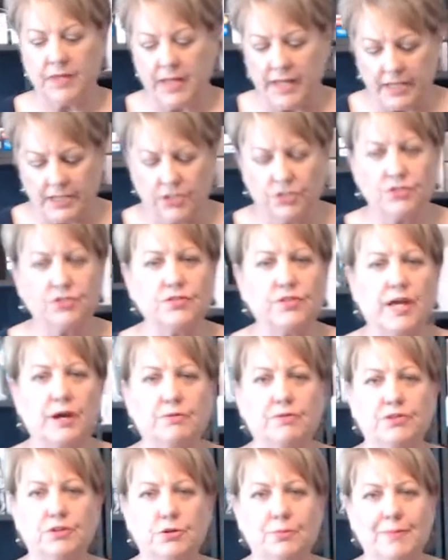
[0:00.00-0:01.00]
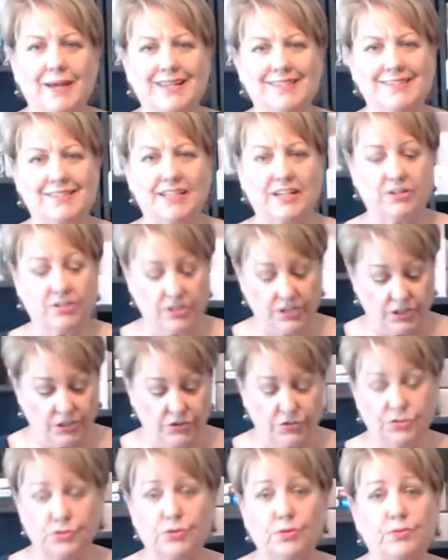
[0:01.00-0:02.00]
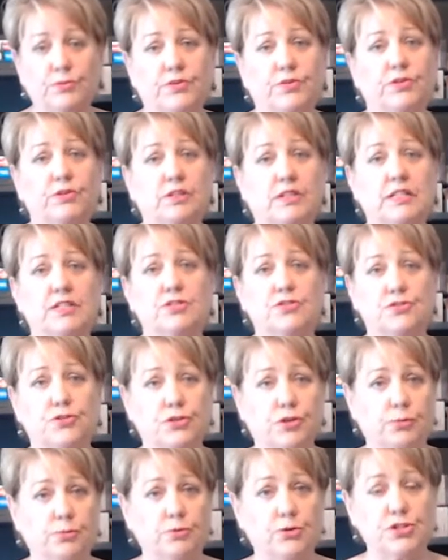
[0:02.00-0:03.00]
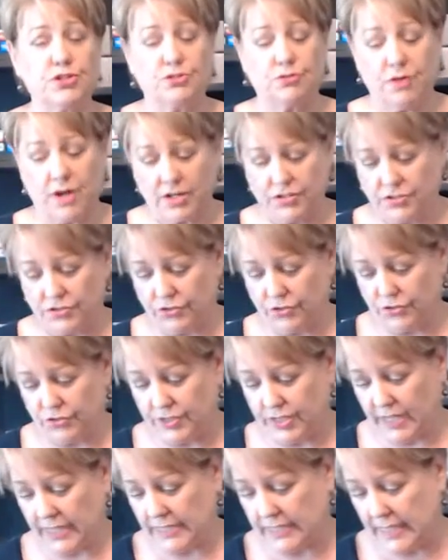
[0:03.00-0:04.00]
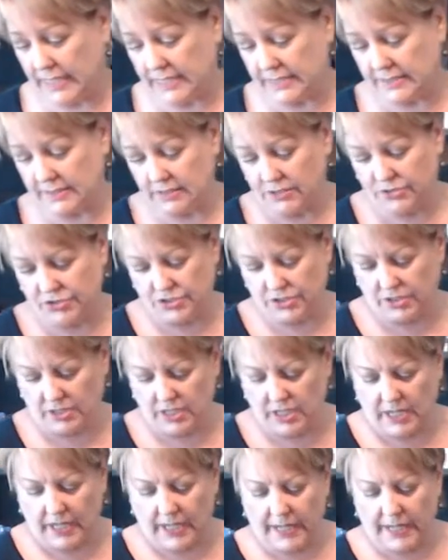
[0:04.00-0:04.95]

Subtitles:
You do that with your mascara, you do it with your cleanser, your moisturizer, your day and night solution.